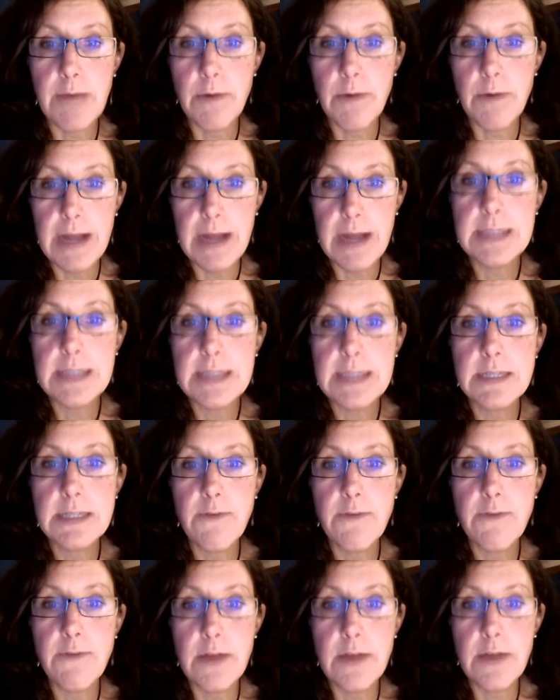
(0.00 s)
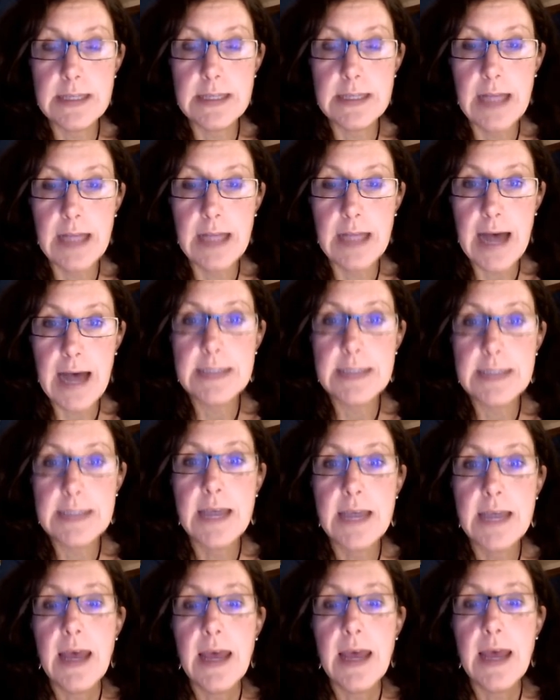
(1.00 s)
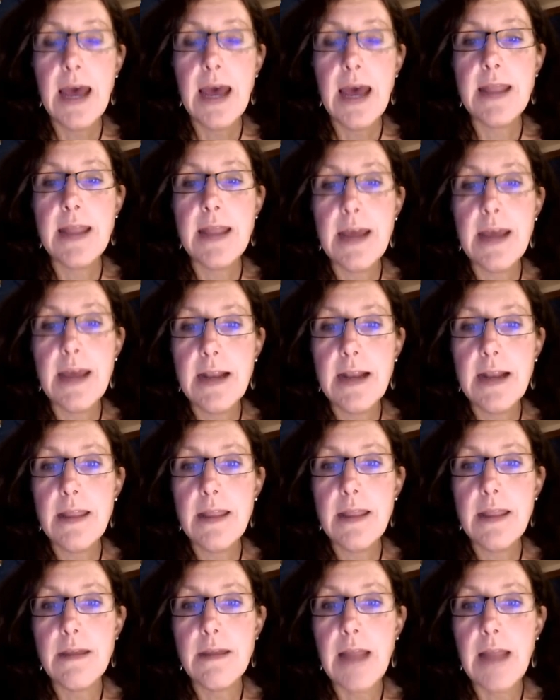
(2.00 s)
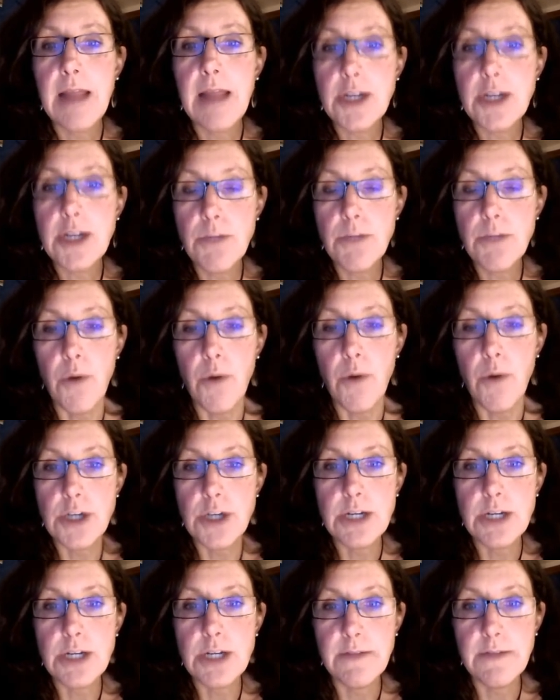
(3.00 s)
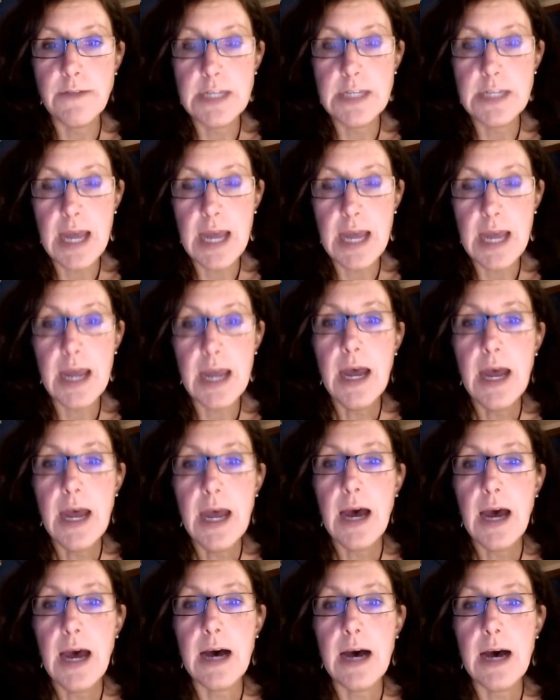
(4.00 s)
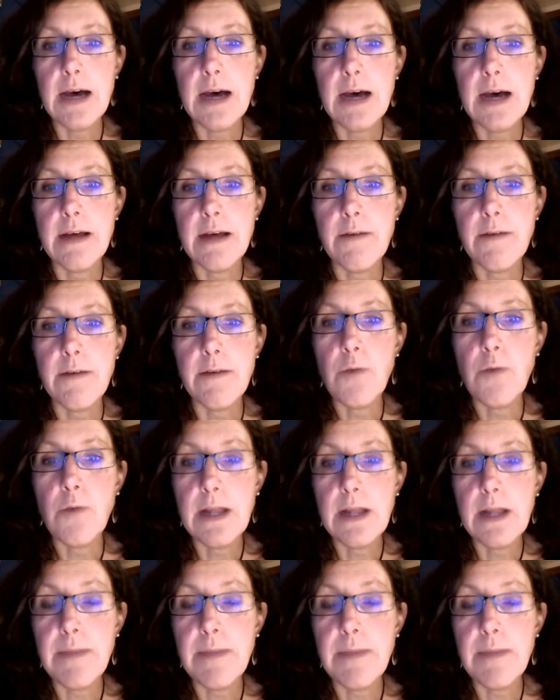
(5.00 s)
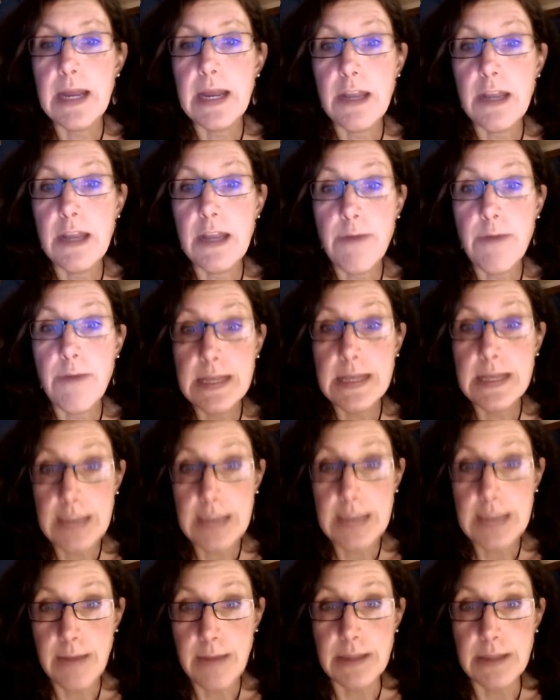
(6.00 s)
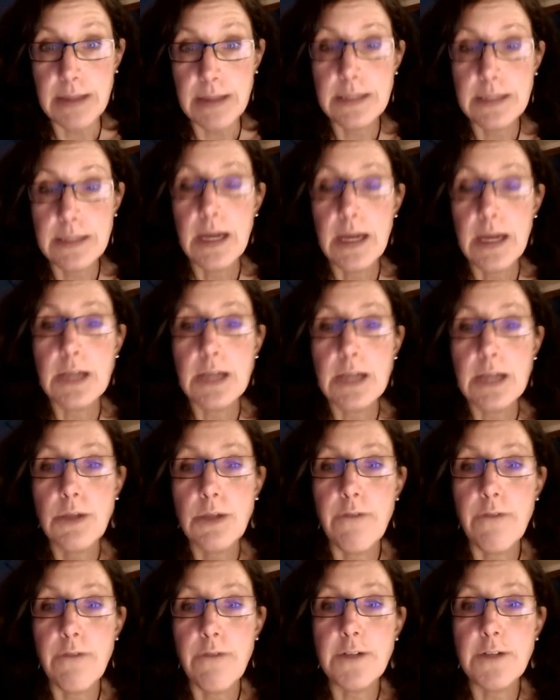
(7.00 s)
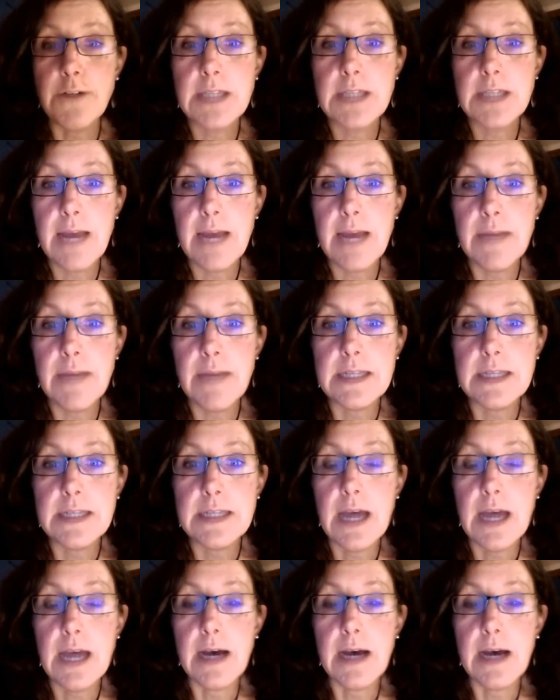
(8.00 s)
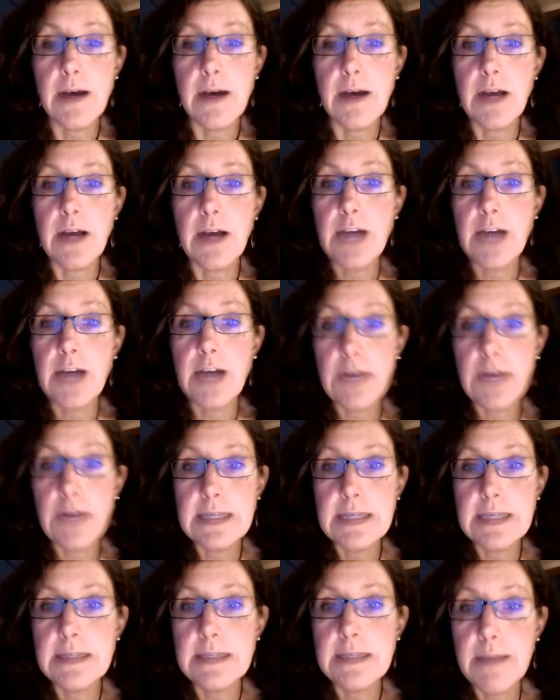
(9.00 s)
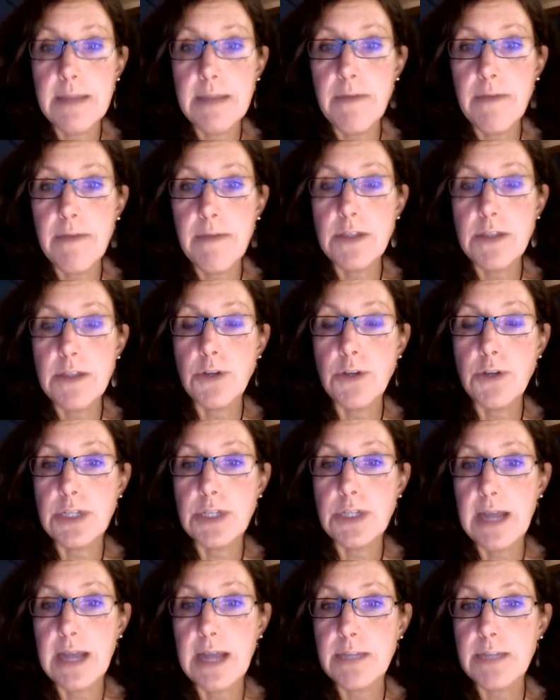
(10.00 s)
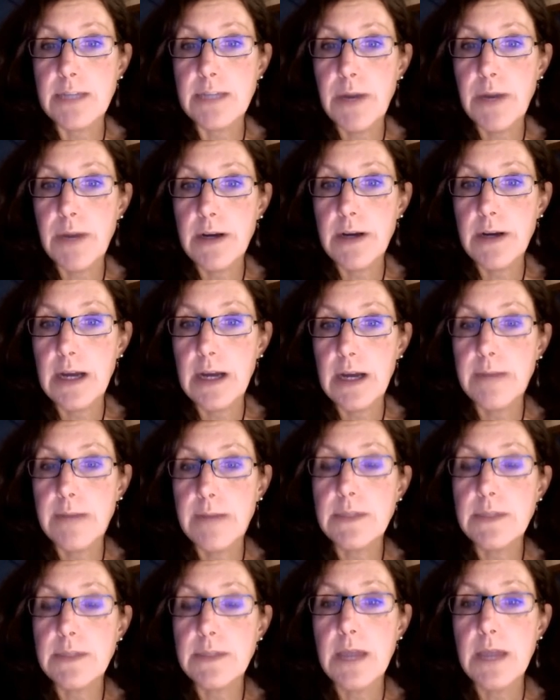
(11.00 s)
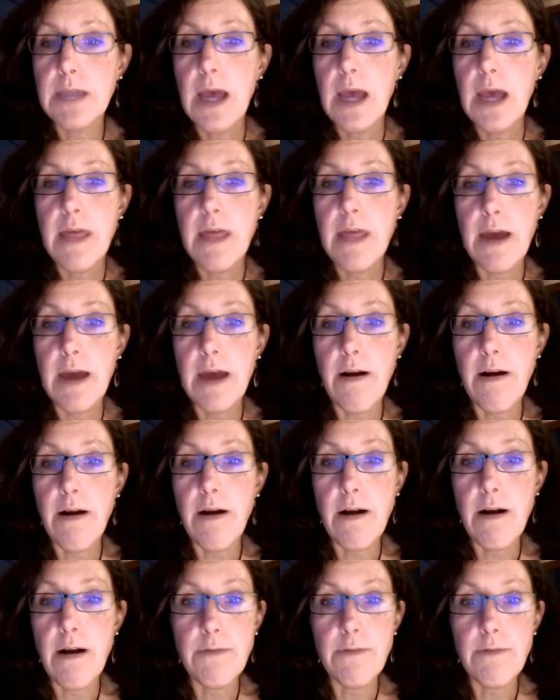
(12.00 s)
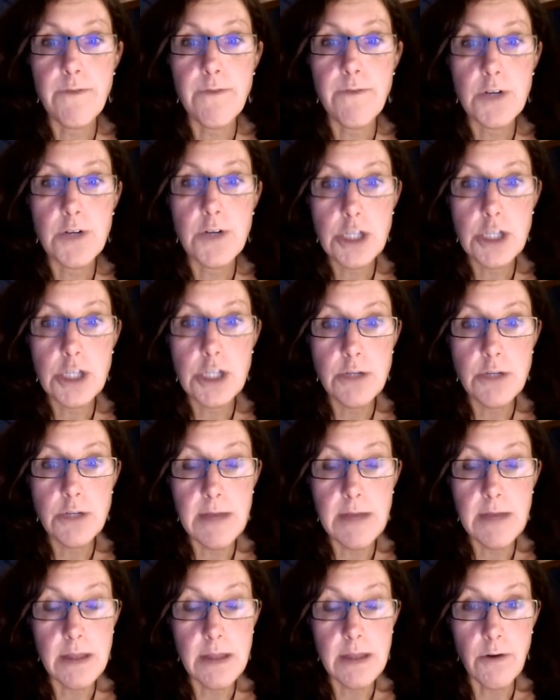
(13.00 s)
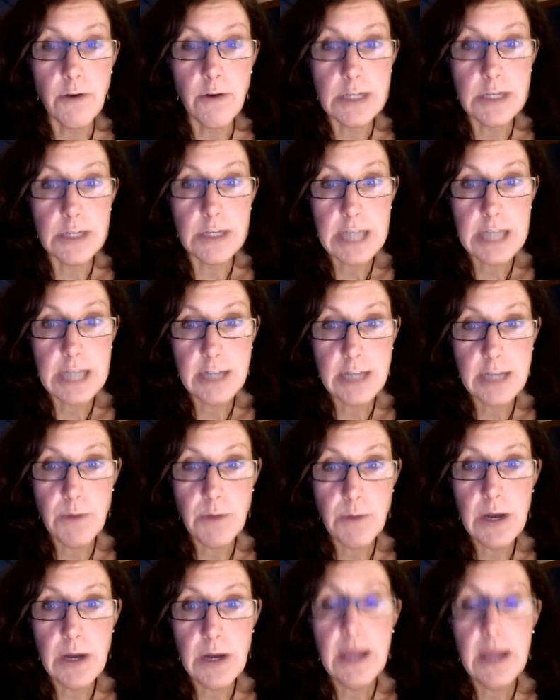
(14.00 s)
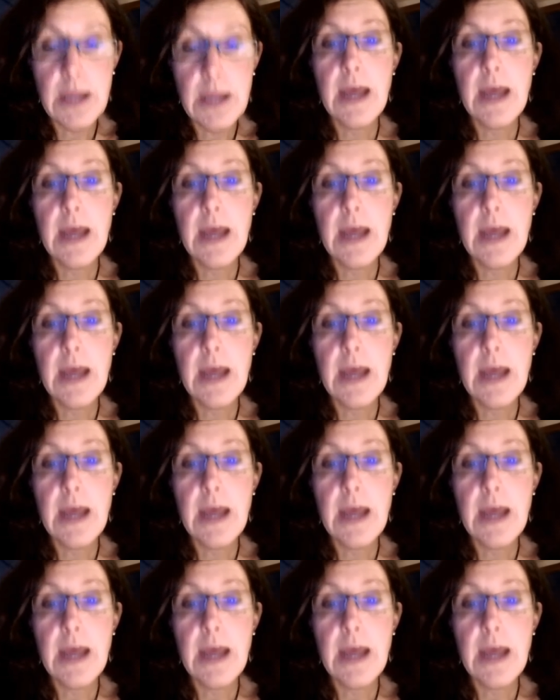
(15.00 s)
were raised for this class. And then the lecture portion of today will be in 3 segments. So the first segment addresses some of the social science paradigms that are referred to in the course textbook.